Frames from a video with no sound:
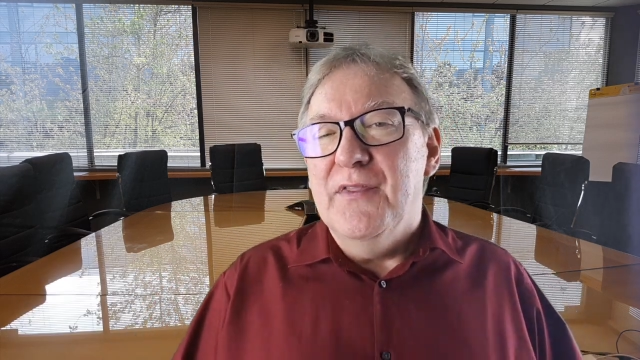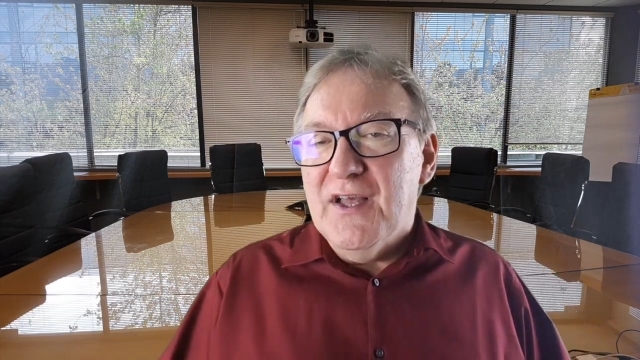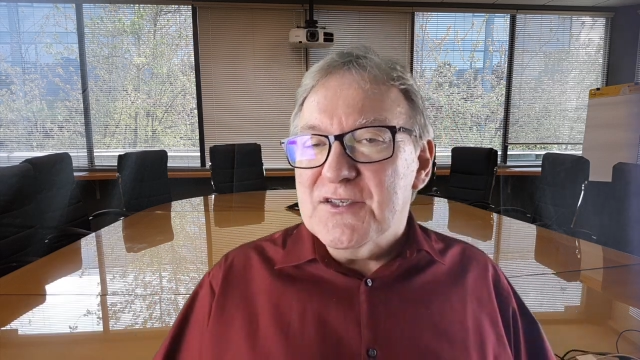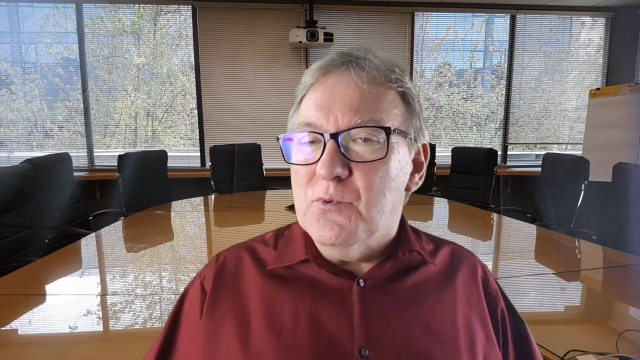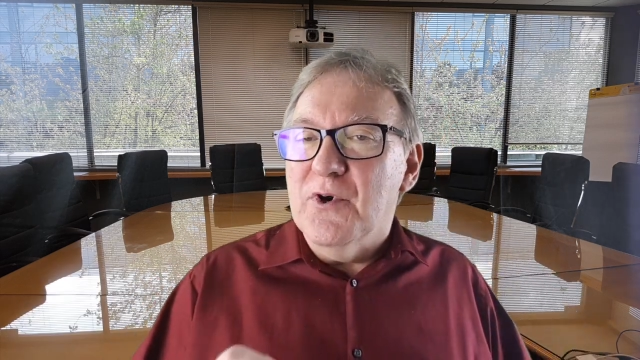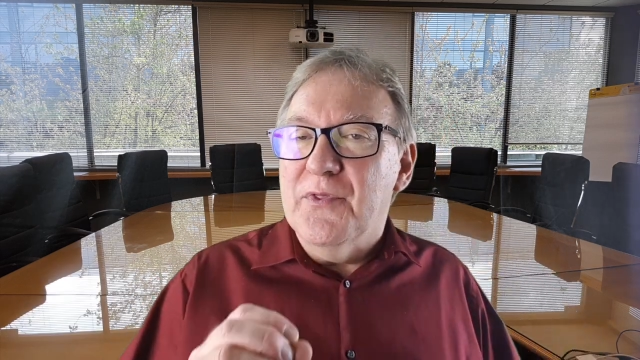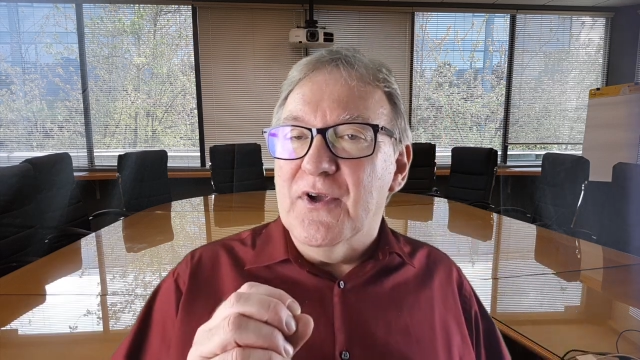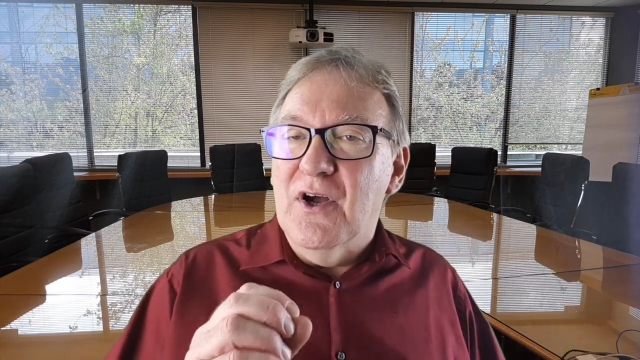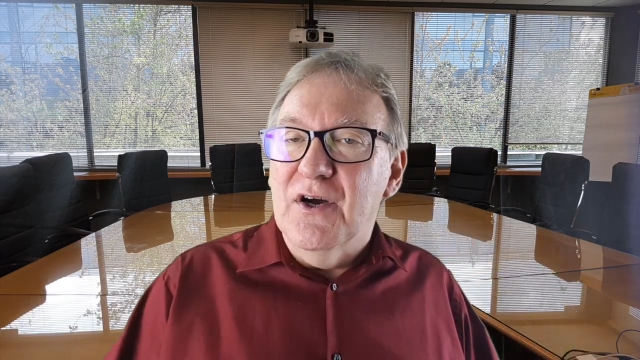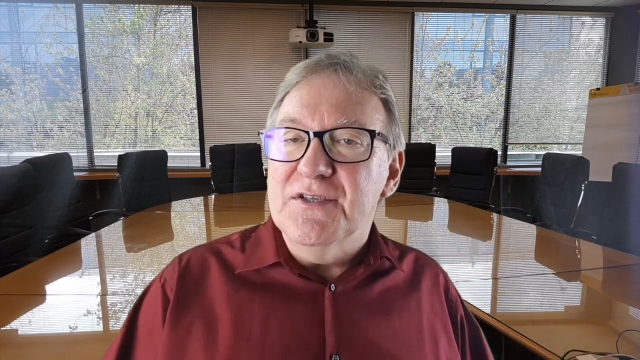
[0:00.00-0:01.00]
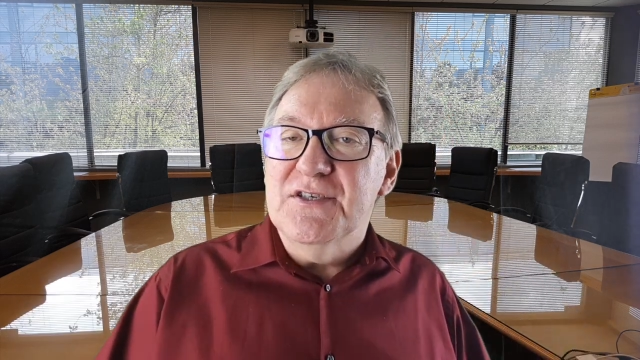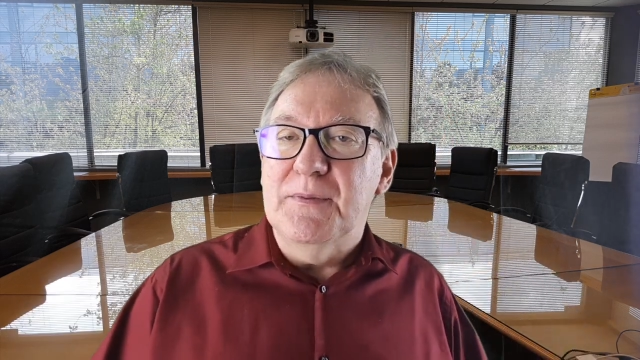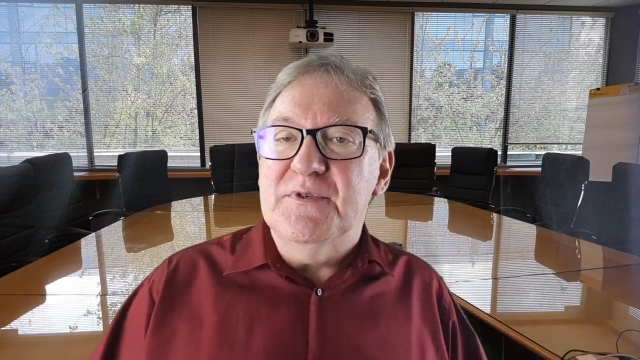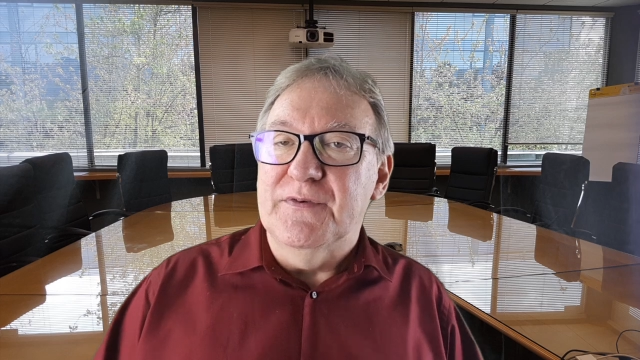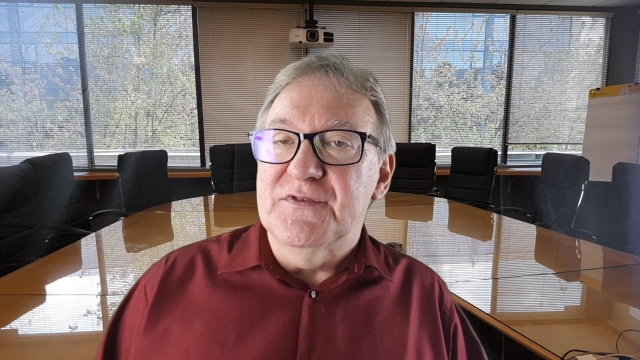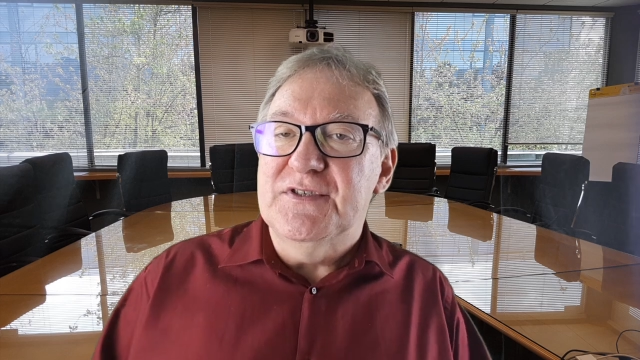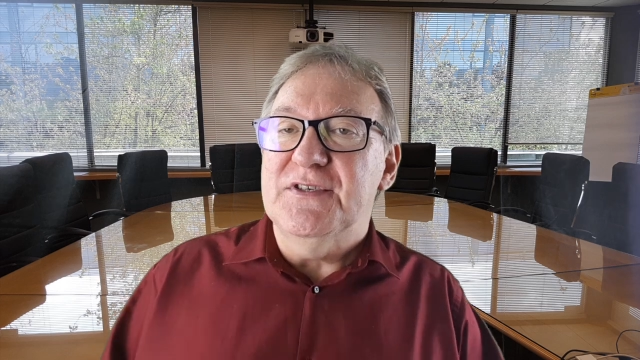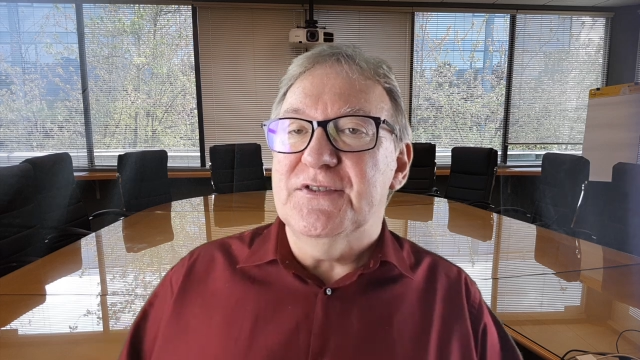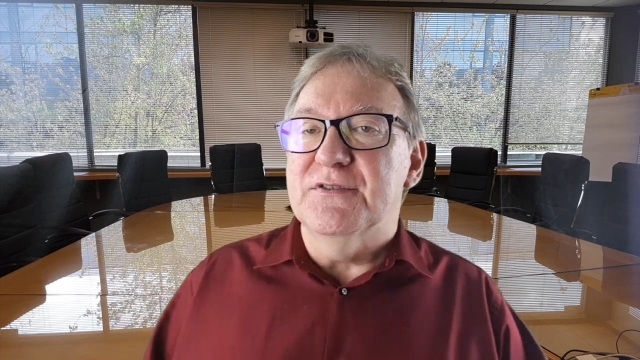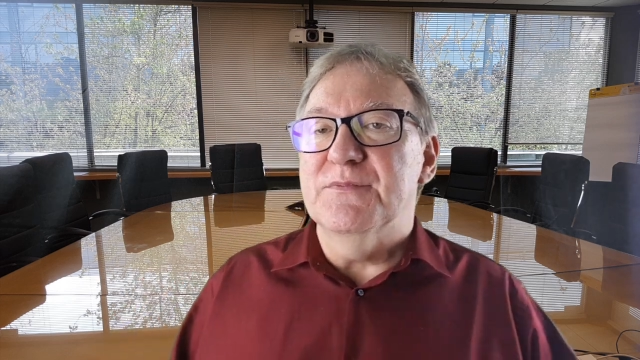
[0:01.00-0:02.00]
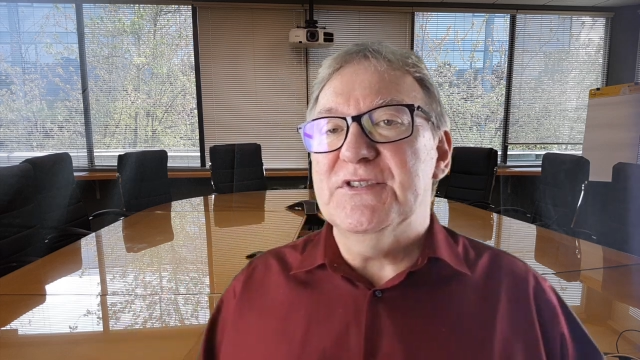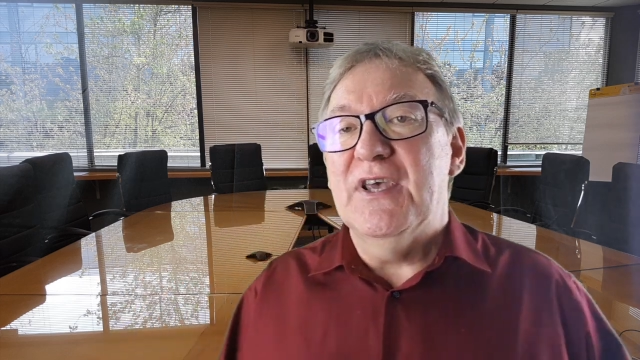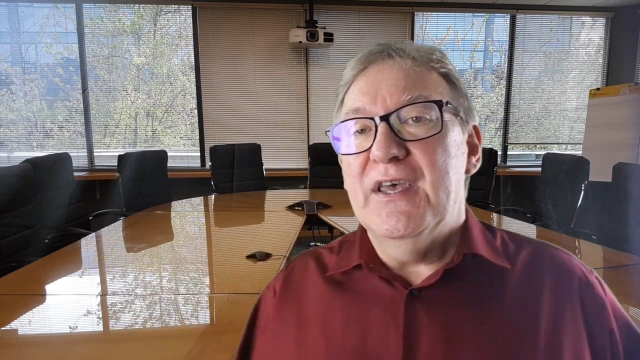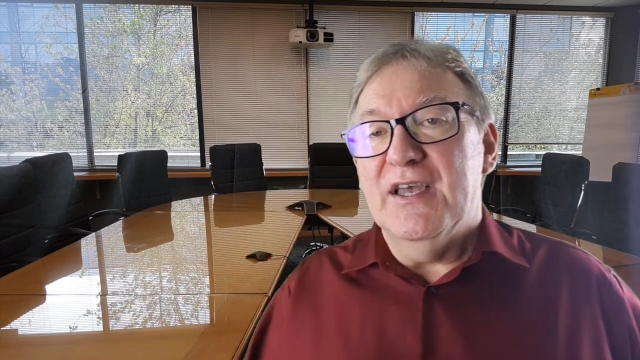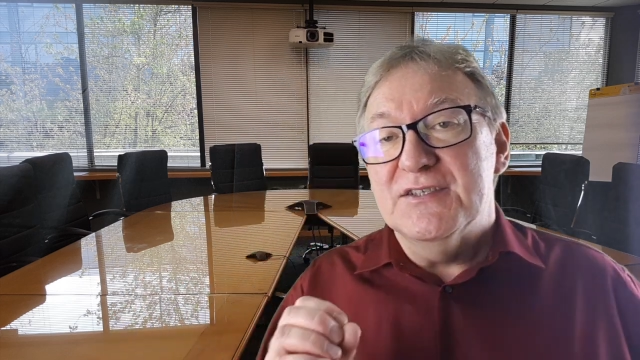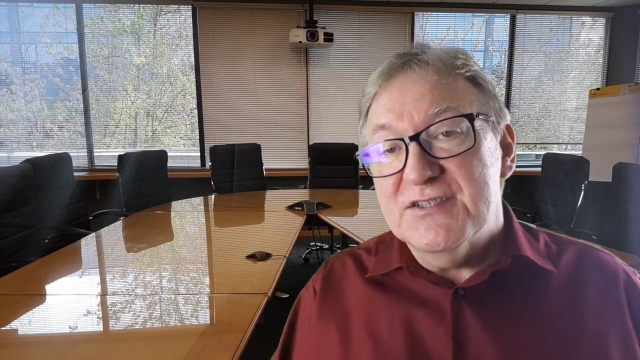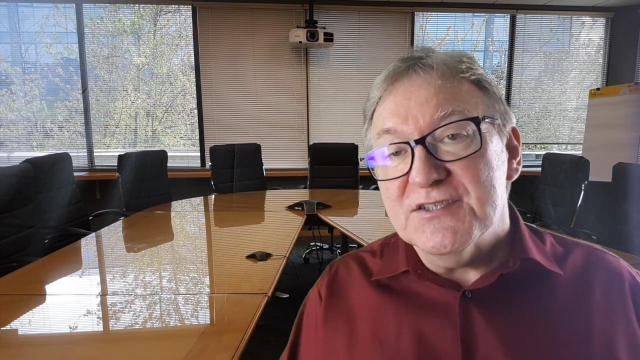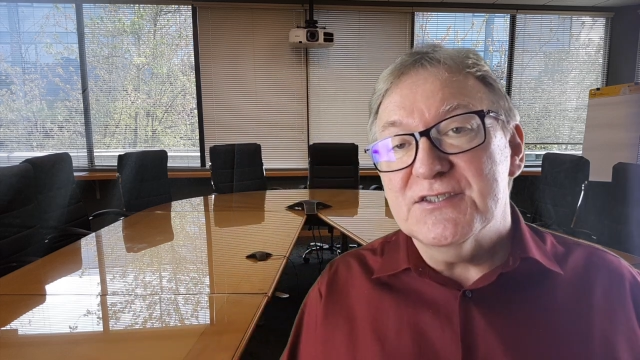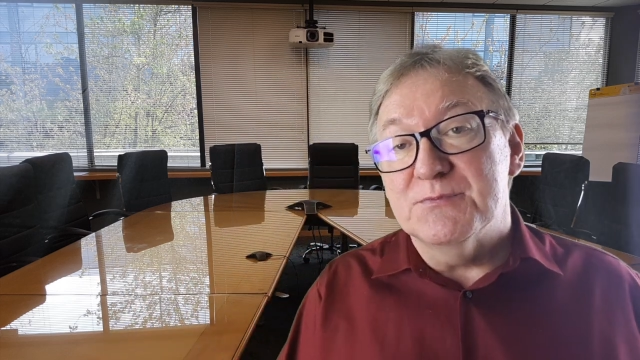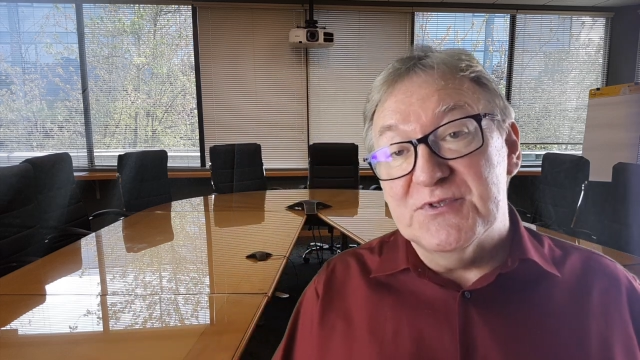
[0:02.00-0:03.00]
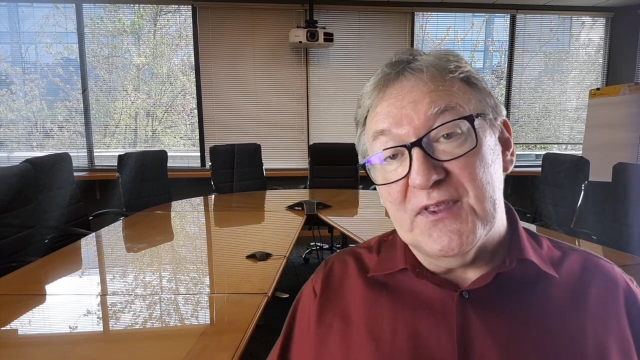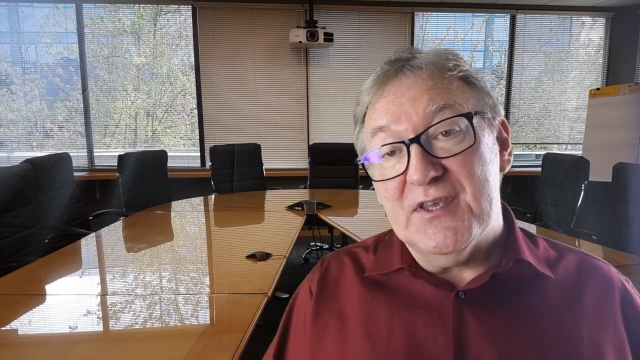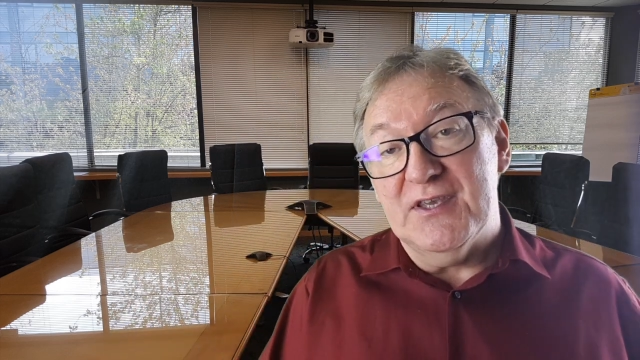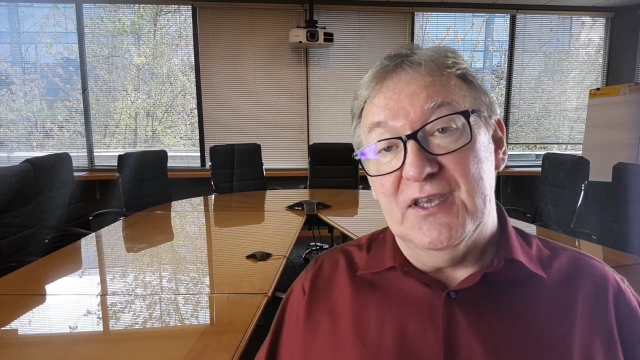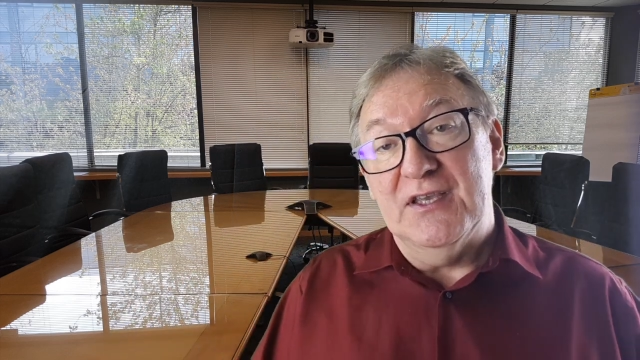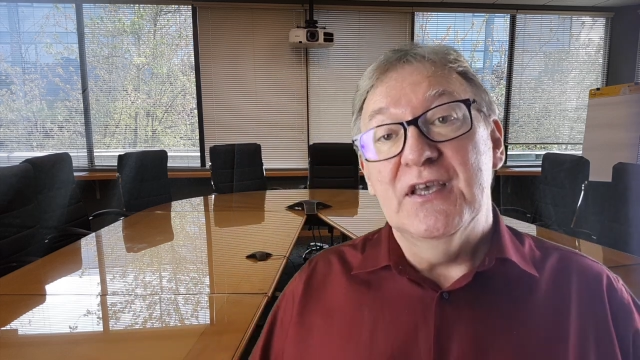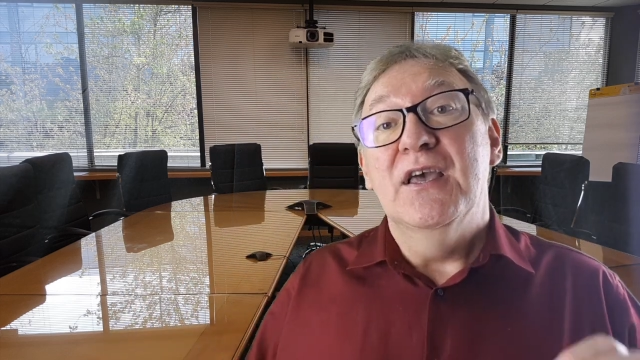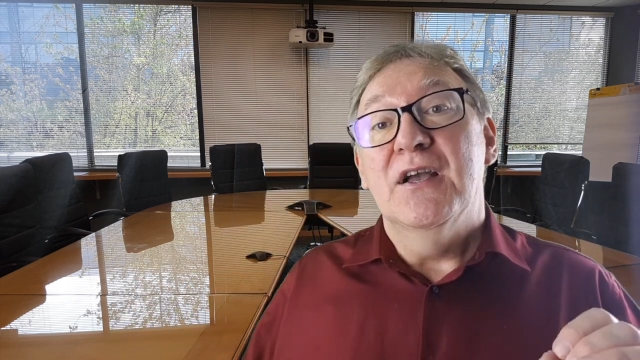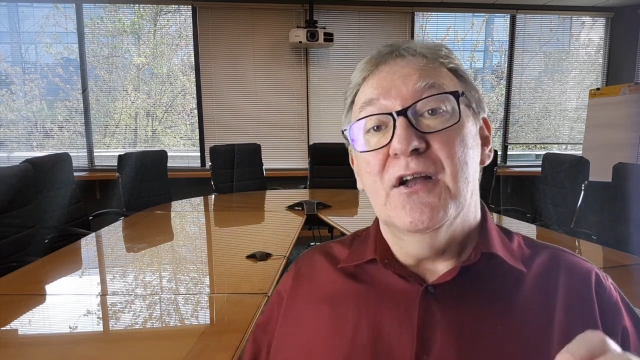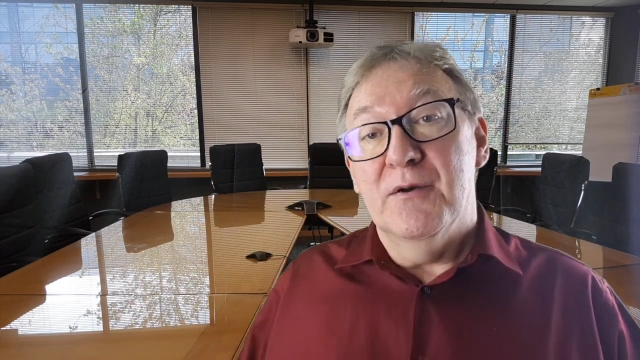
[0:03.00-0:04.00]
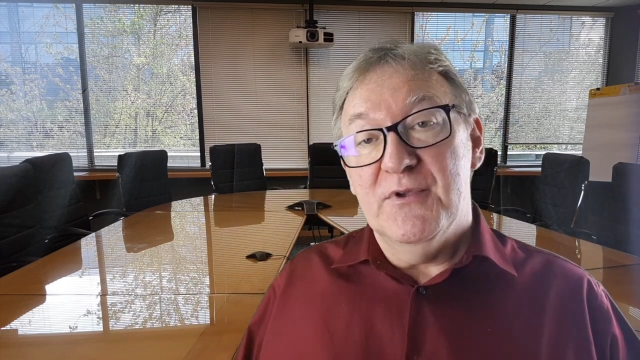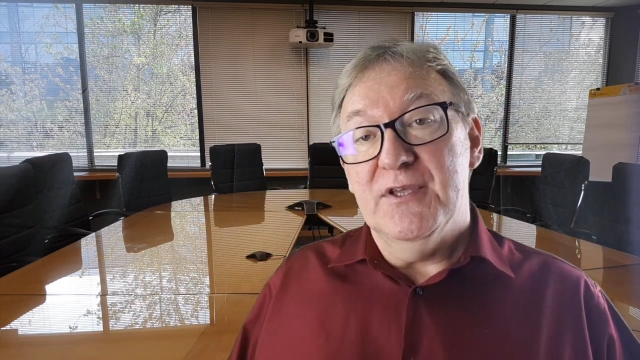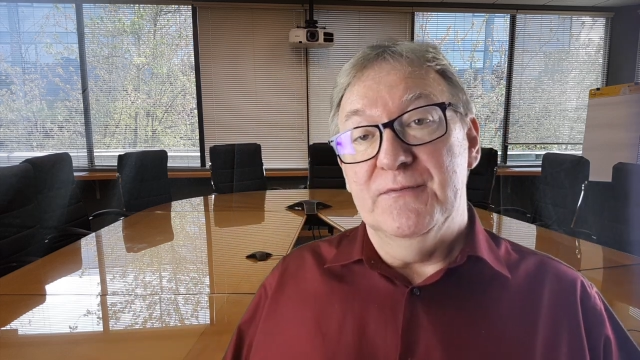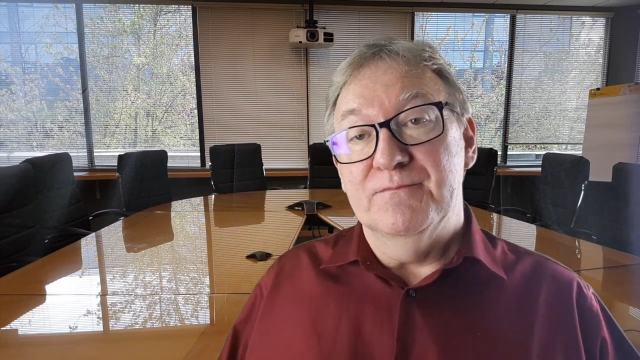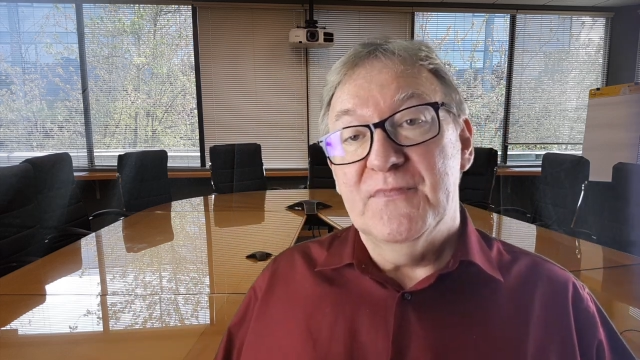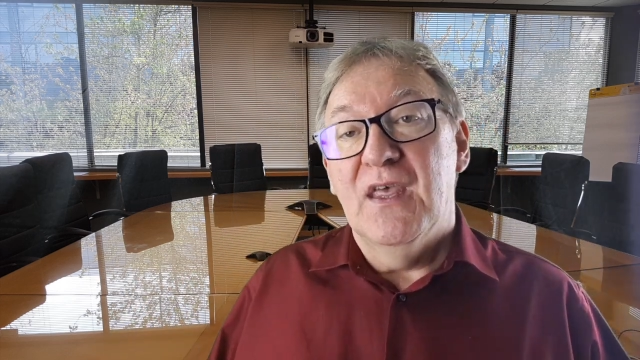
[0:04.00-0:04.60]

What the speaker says: That's where the concepts of systems and systems thinking come in.